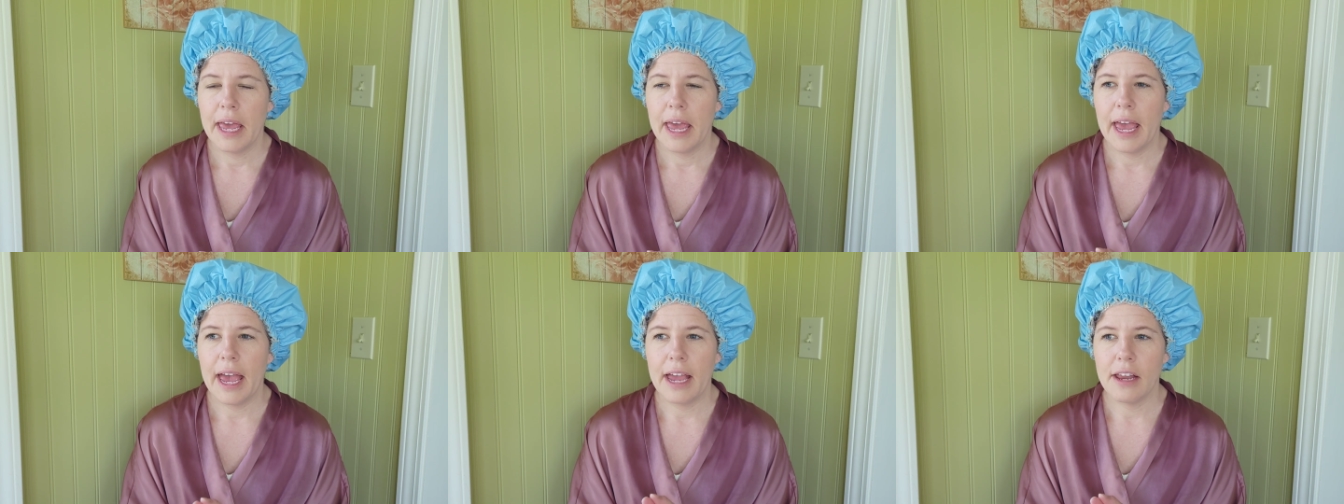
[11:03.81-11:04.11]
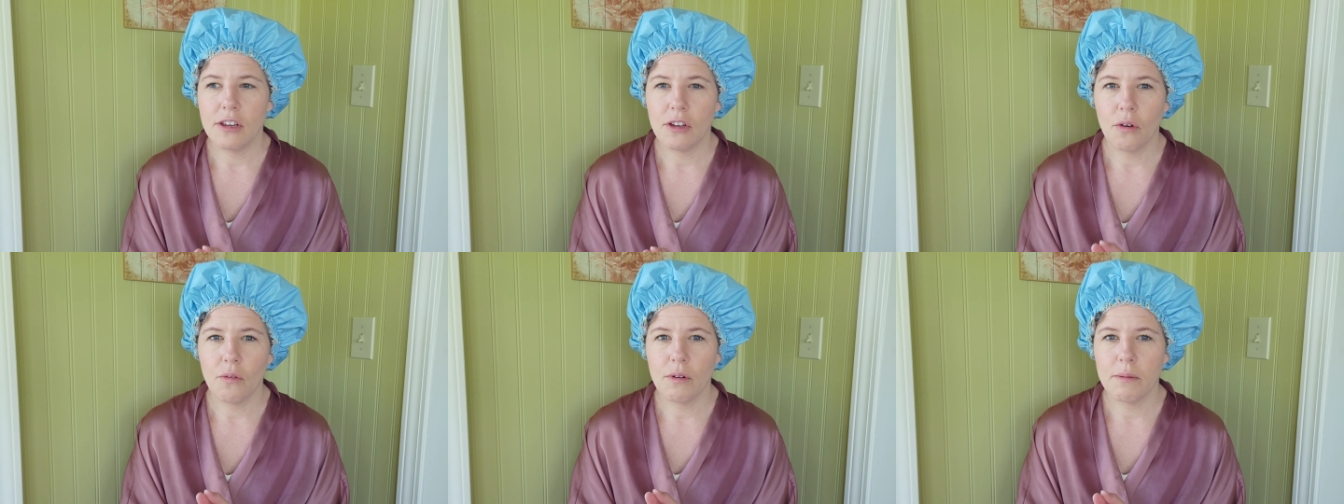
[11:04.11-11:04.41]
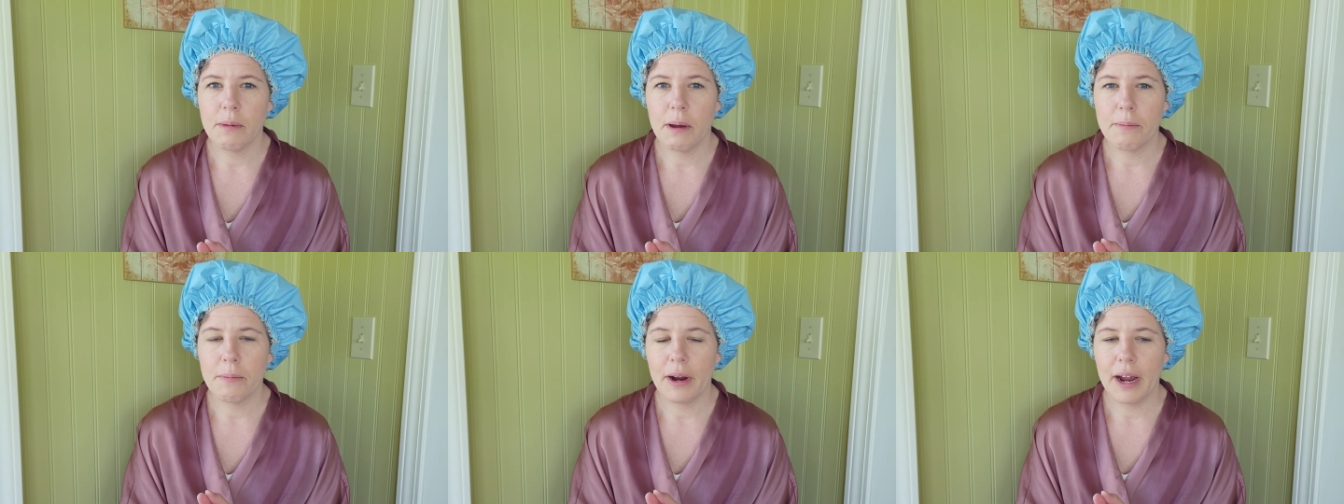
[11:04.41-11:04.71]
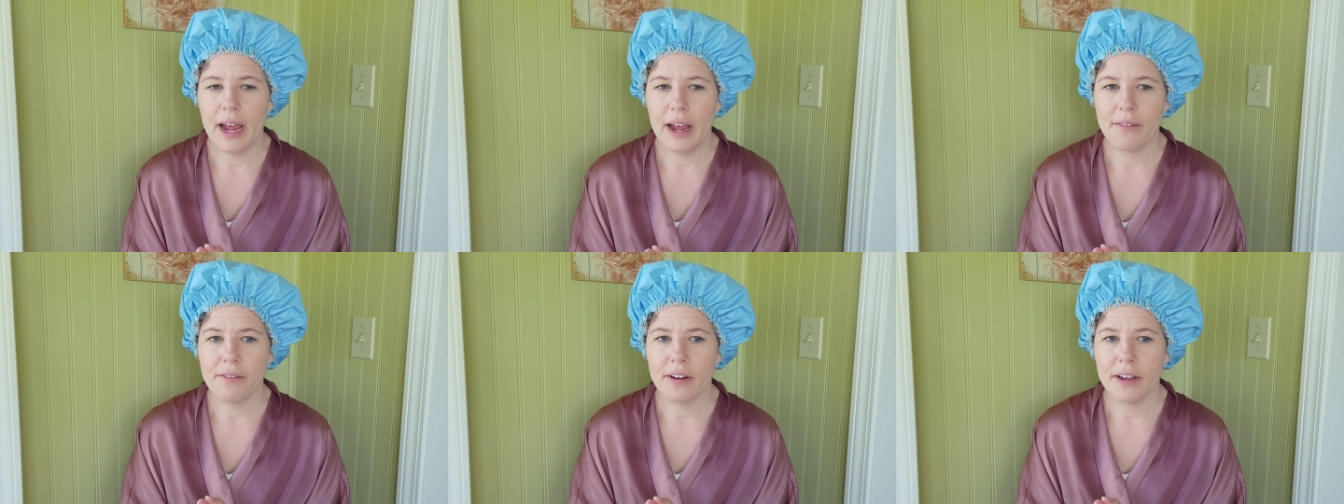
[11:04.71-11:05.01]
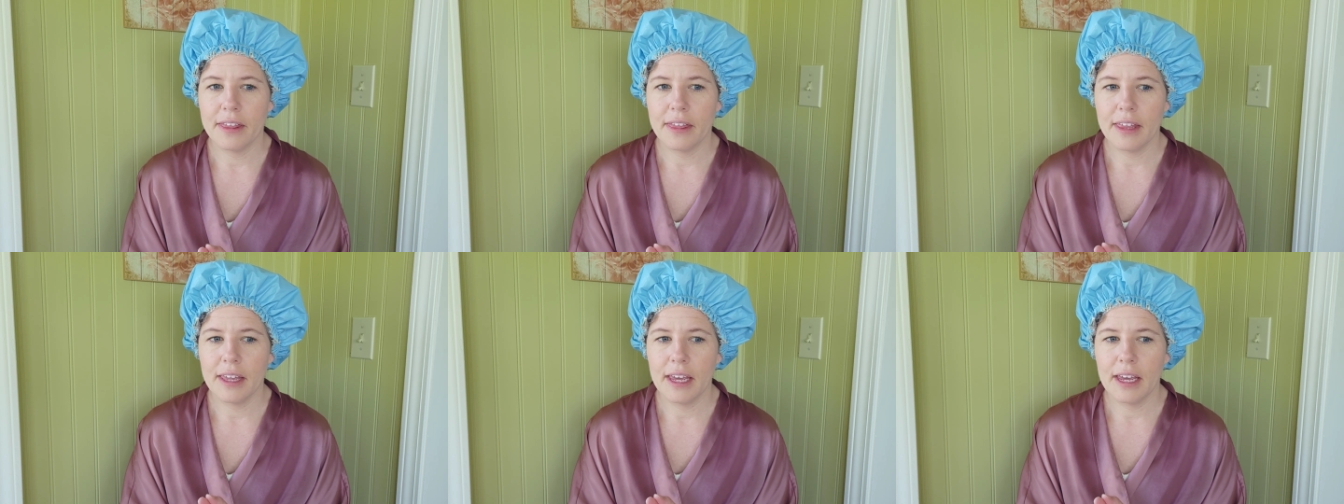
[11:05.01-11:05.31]
I don't remember
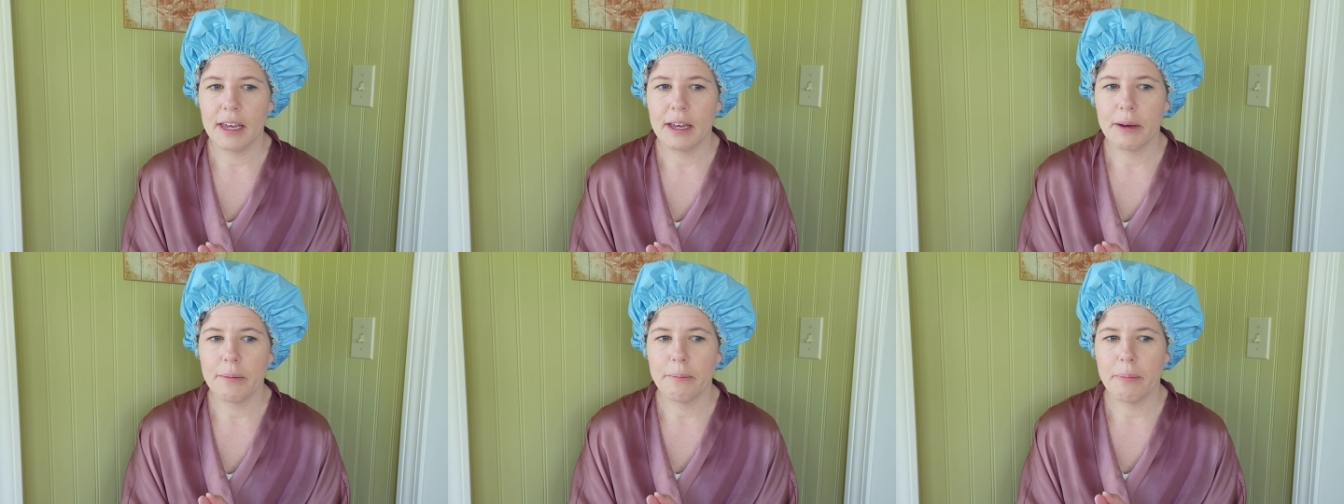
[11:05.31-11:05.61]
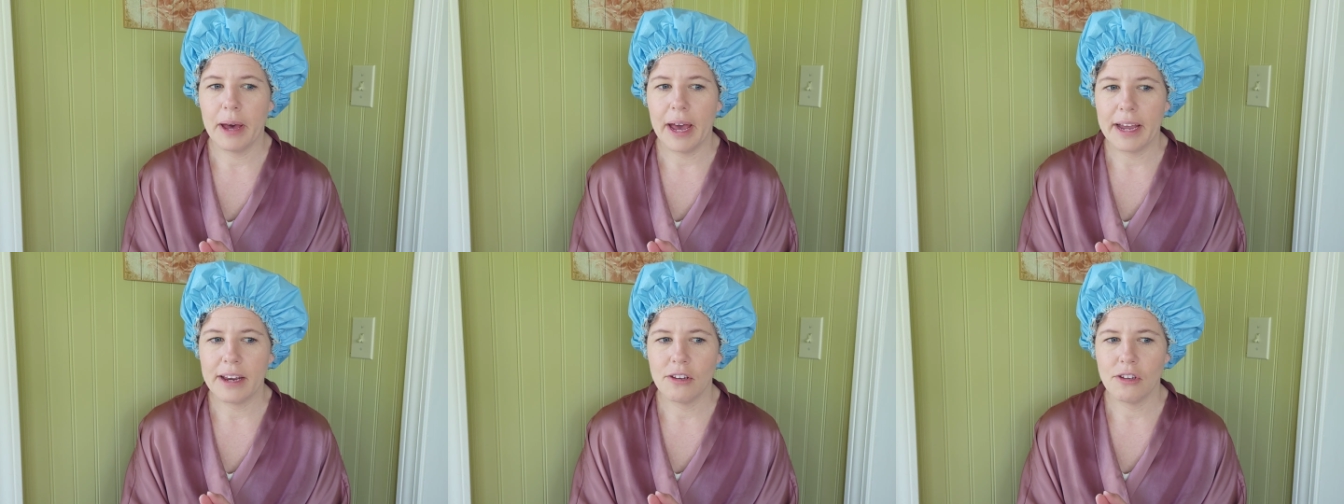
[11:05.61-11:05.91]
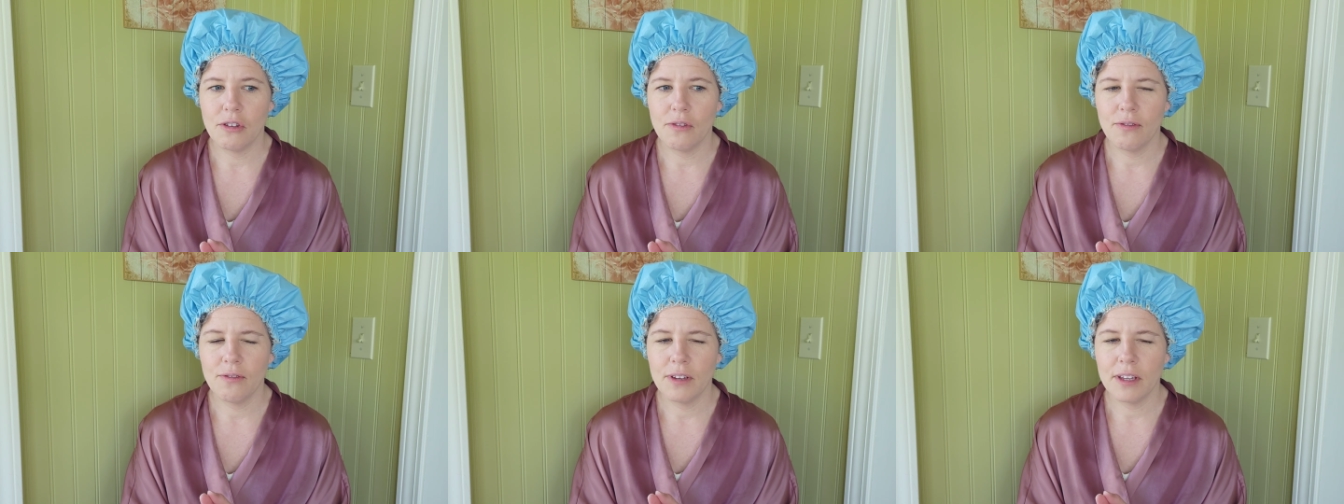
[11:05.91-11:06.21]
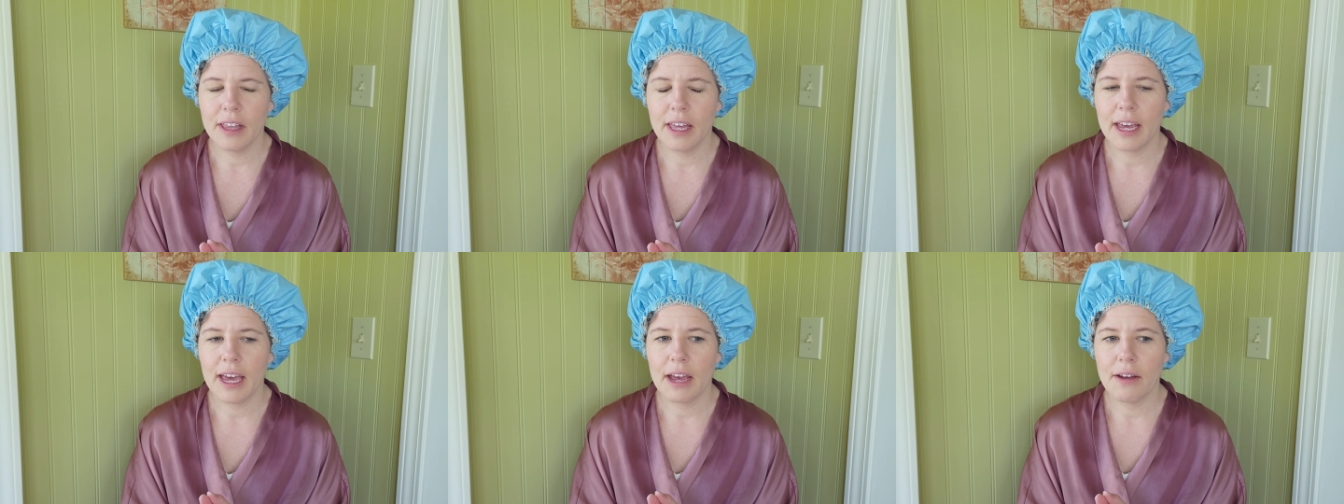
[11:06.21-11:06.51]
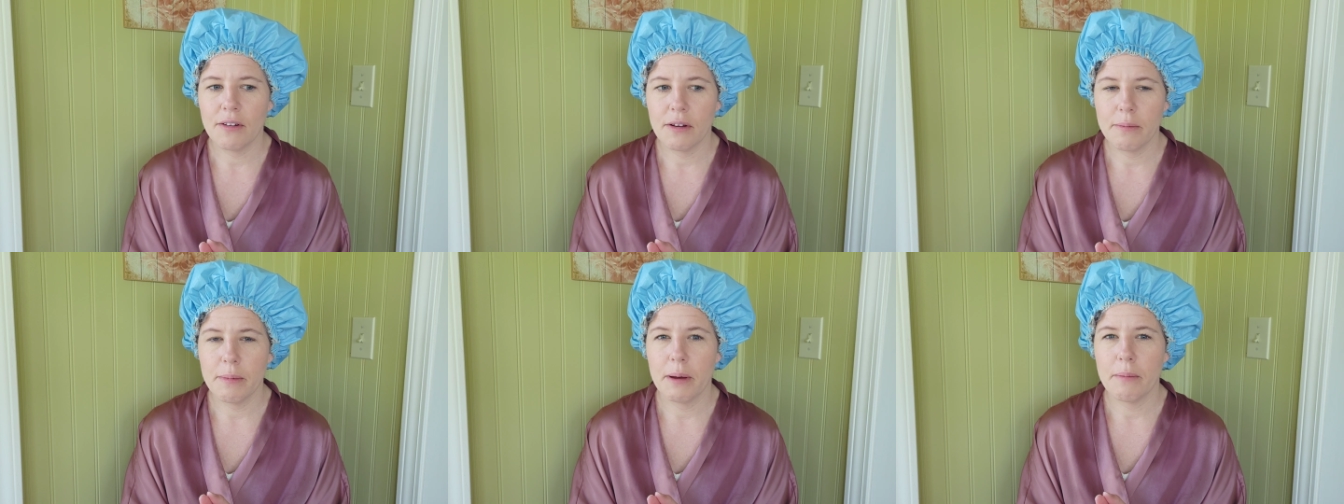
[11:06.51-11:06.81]
everything, but I do feel like I
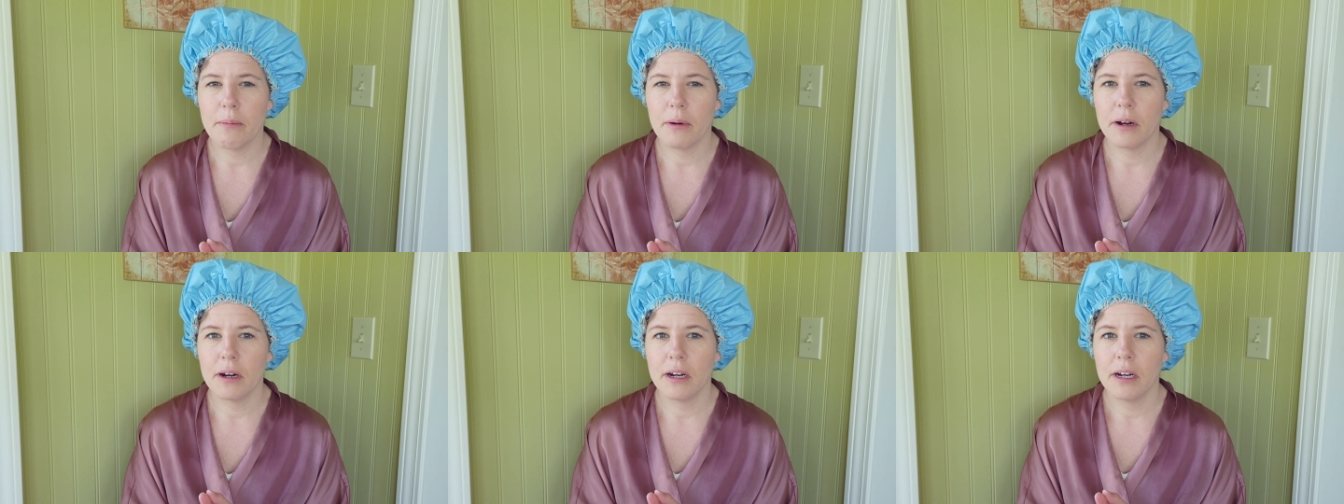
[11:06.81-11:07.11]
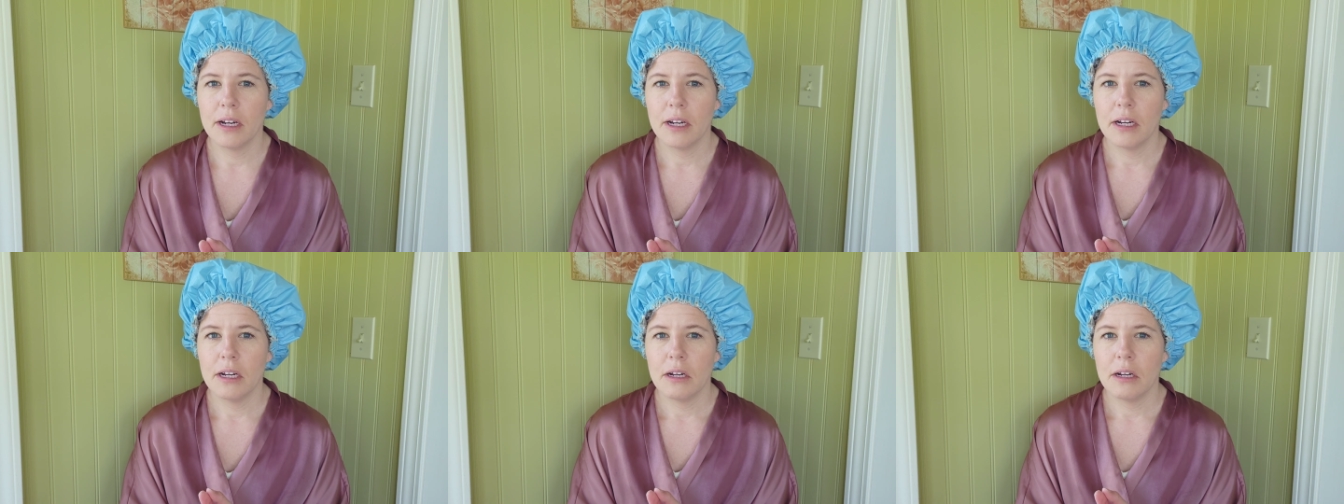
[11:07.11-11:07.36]
remember